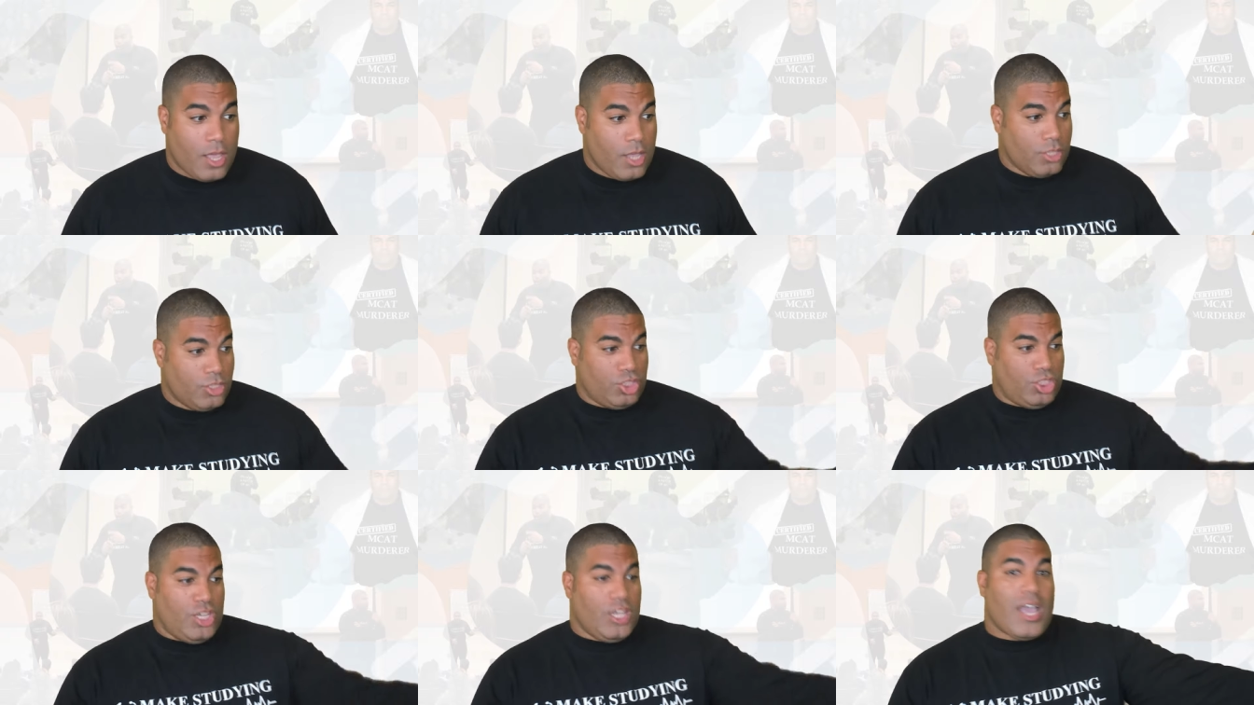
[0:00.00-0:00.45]

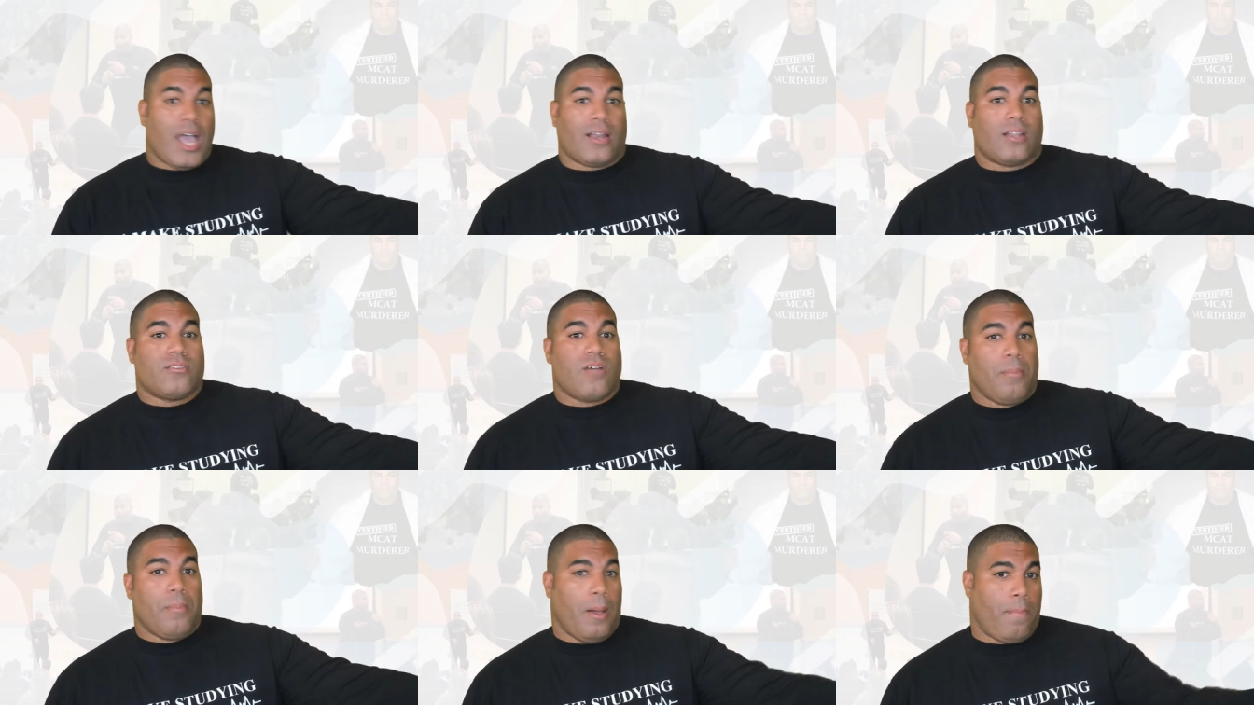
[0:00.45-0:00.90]
She got to
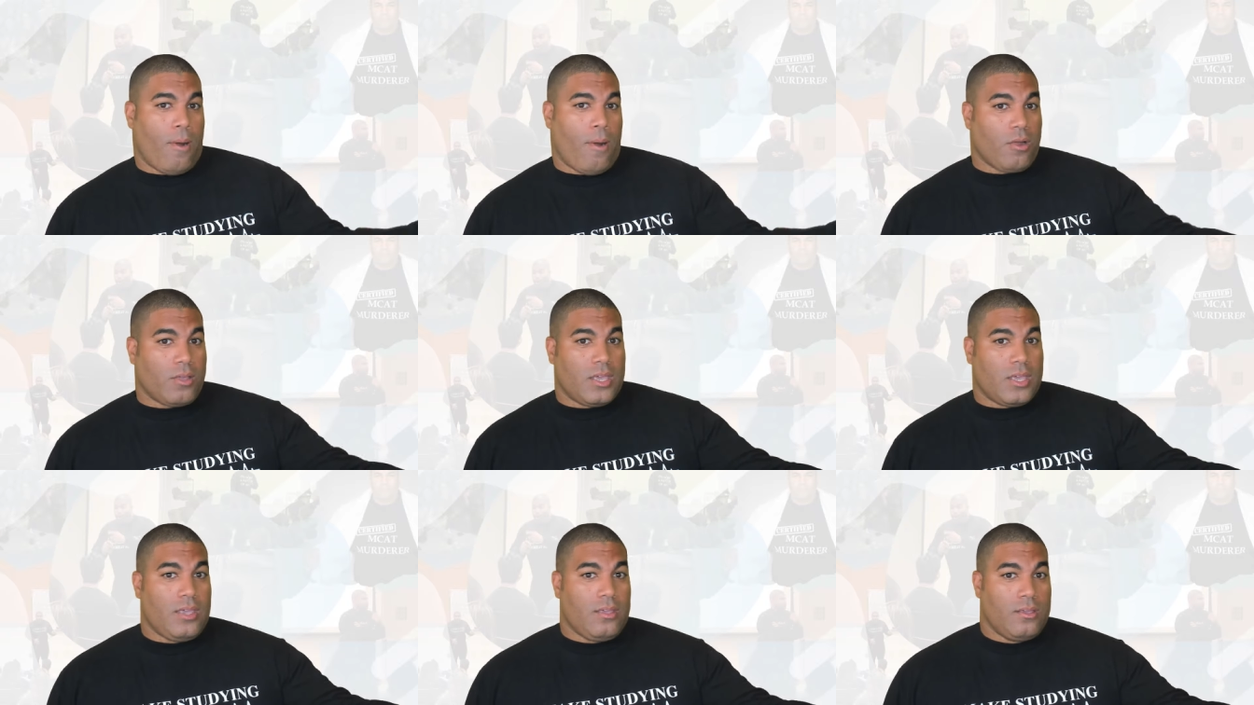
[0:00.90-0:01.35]
talk about
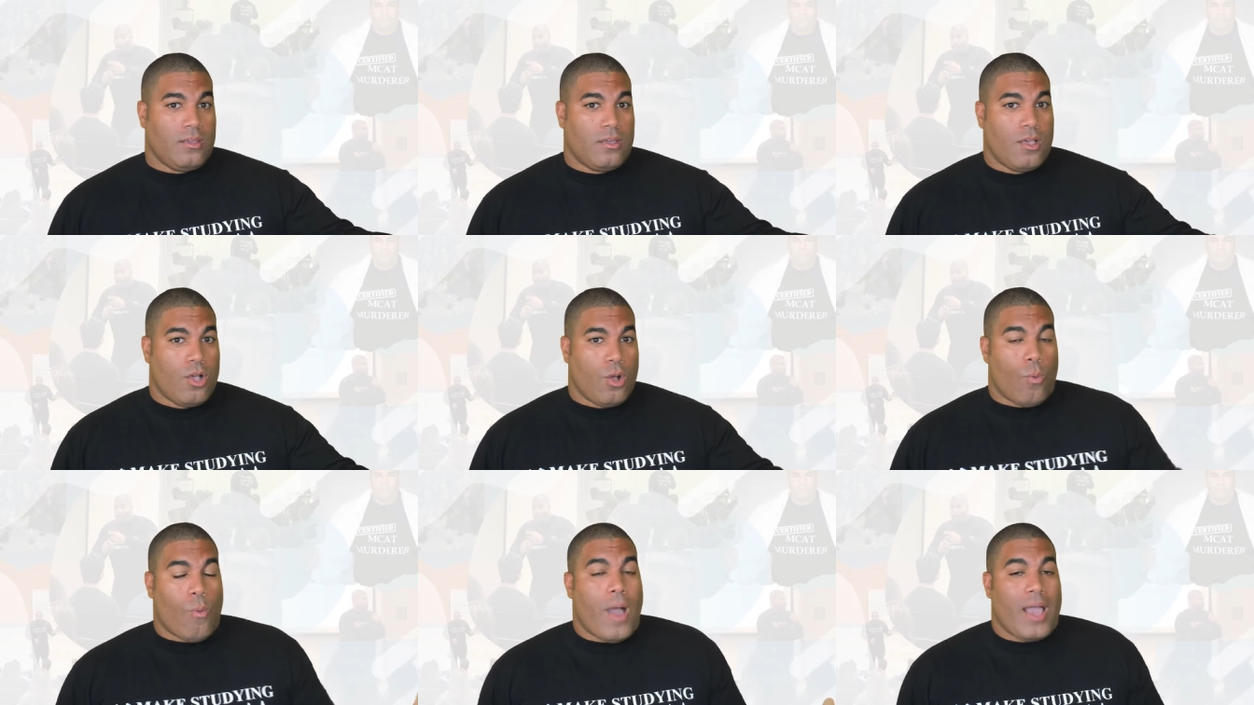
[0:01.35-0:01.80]
parking,
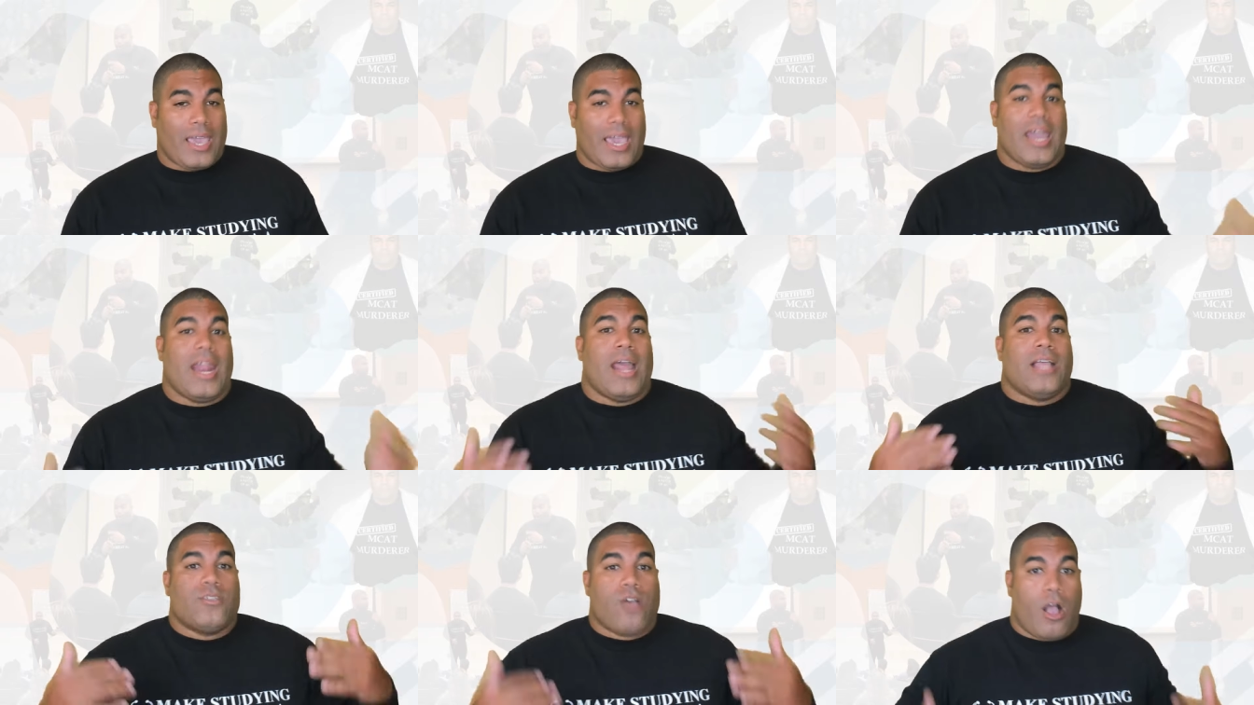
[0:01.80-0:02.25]
why
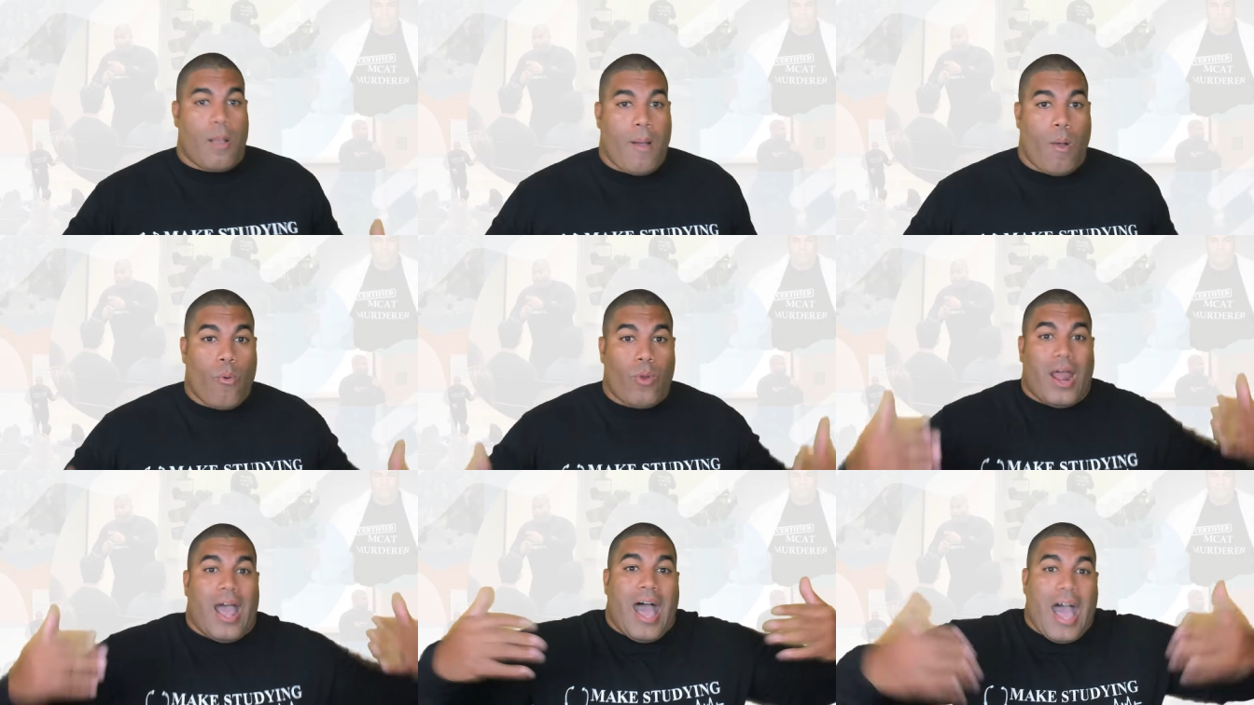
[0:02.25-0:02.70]
can't I talk about
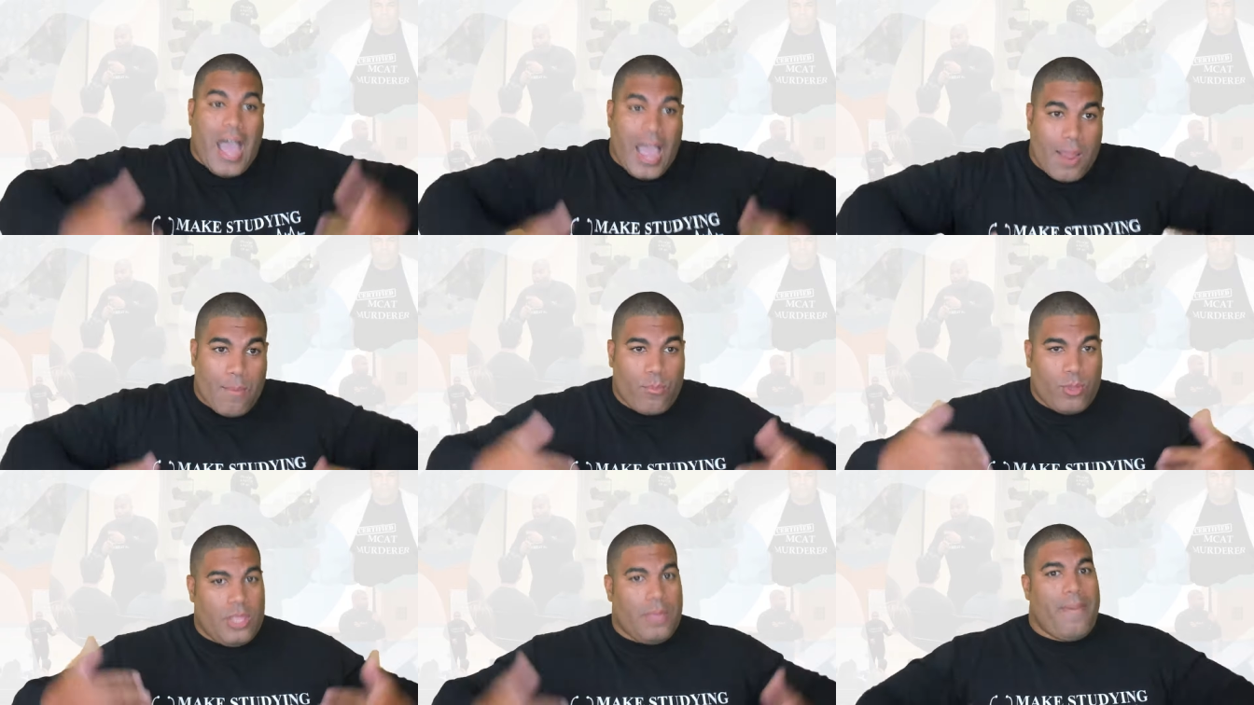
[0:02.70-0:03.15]
what
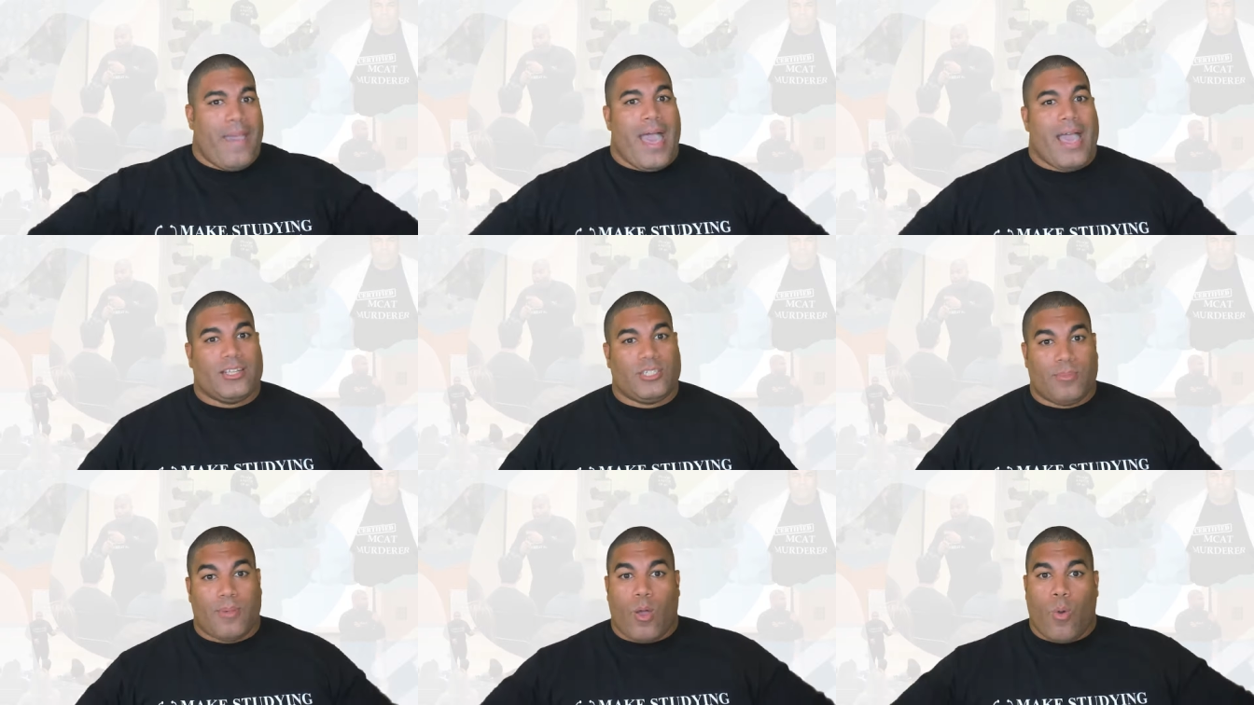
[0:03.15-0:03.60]
I'm really
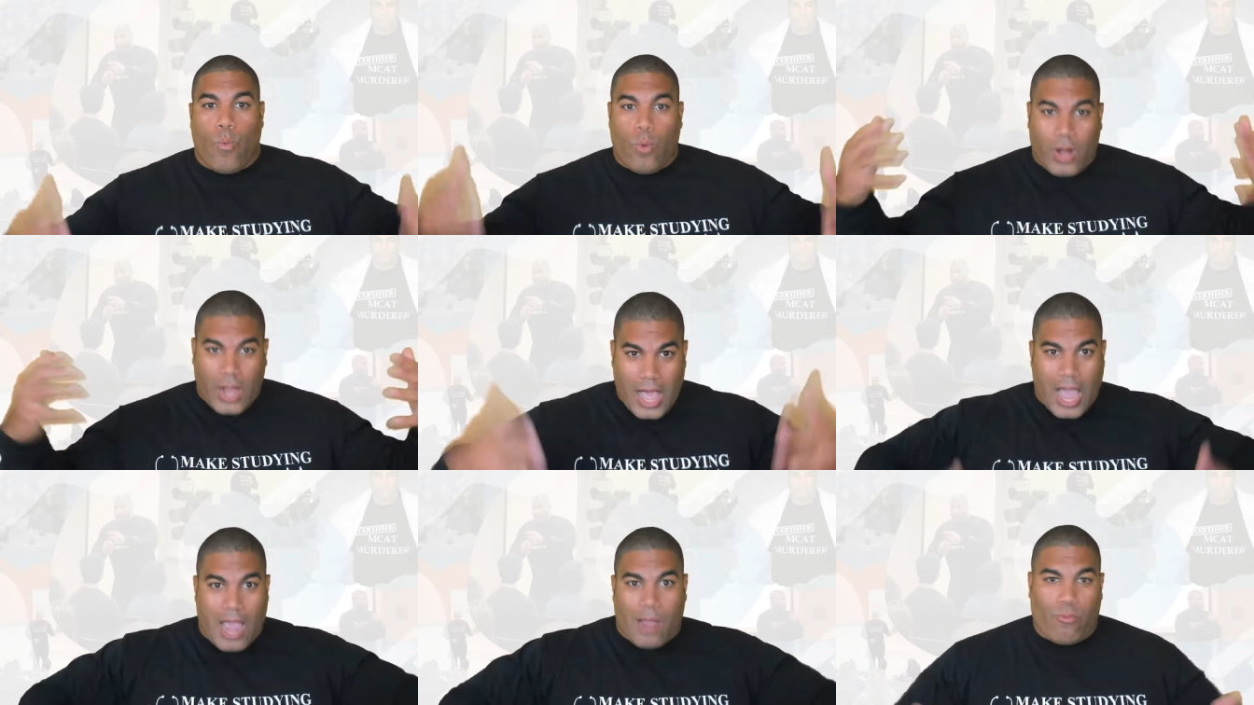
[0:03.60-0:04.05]
passionate about, what
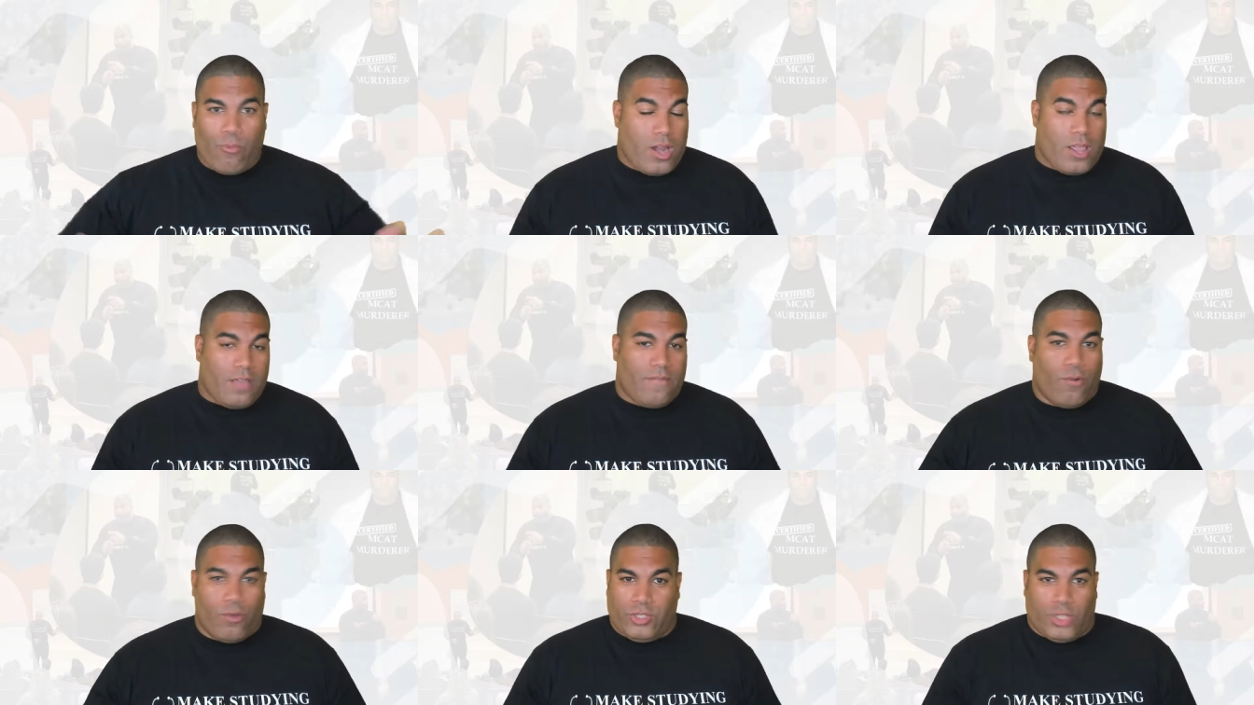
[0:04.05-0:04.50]
I'm running for?